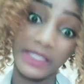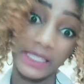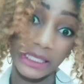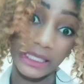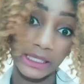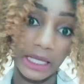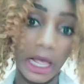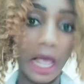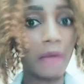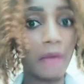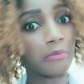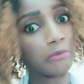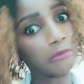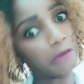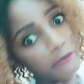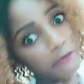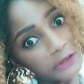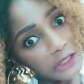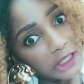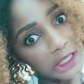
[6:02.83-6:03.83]
is a scam.
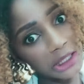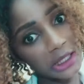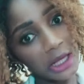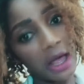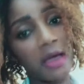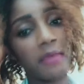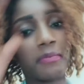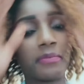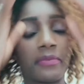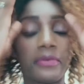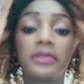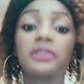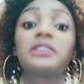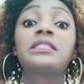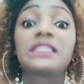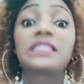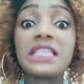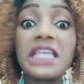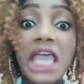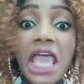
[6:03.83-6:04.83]
Love is a scam.
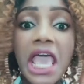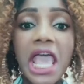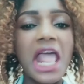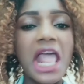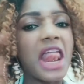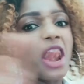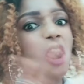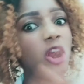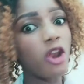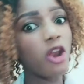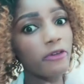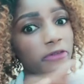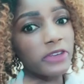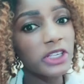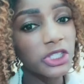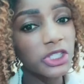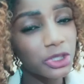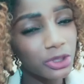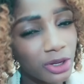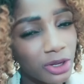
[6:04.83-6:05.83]
See, love
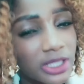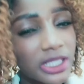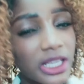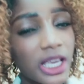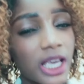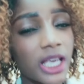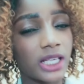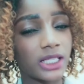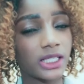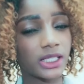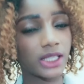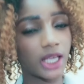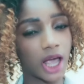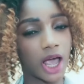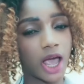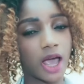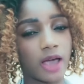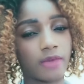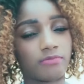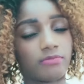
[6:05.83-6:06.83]
is not a
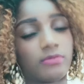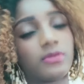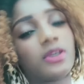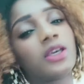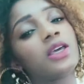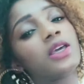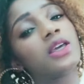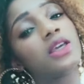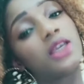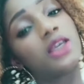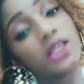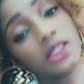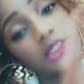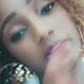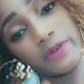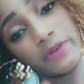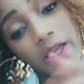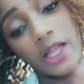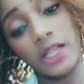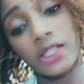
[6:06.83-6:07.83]
scam. And if
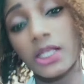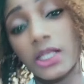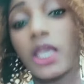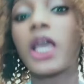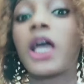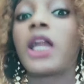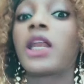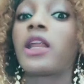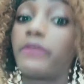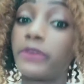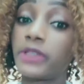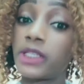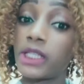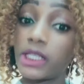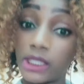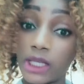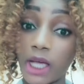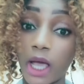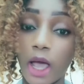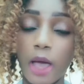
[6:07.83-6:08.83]
you think that love is a
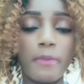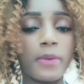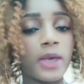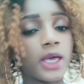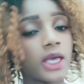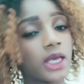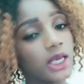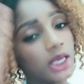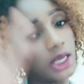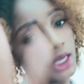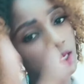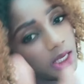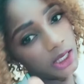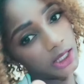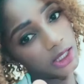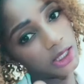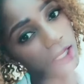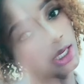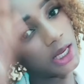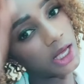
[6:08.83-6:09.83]
scam,
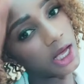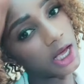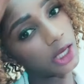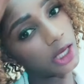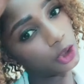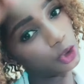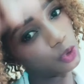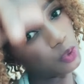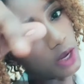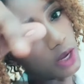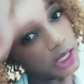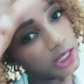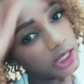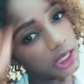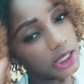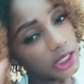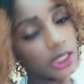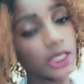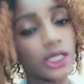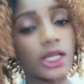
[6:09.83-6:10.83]
it's either you are
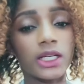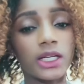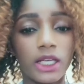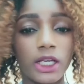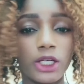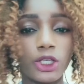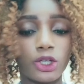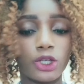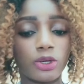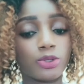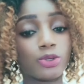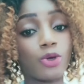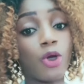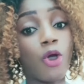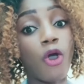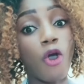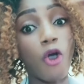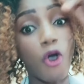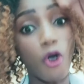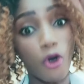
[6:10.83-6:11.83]
dating an
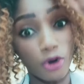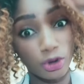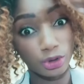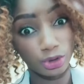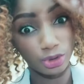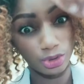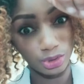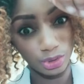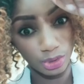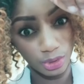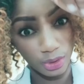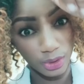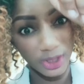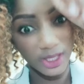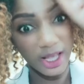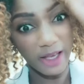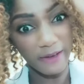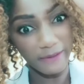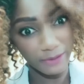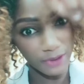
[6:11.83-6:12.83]
idiot or you
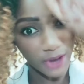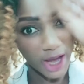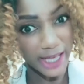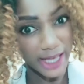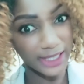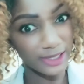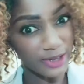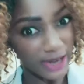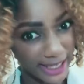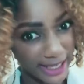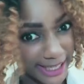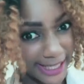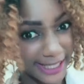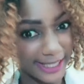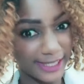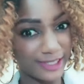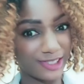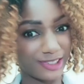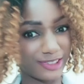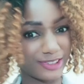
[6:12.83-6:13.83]
yourself, you are the
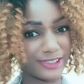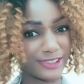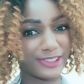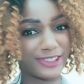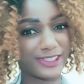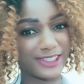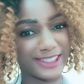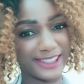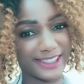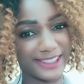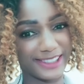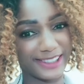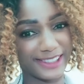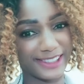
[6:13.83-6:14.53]
idiot.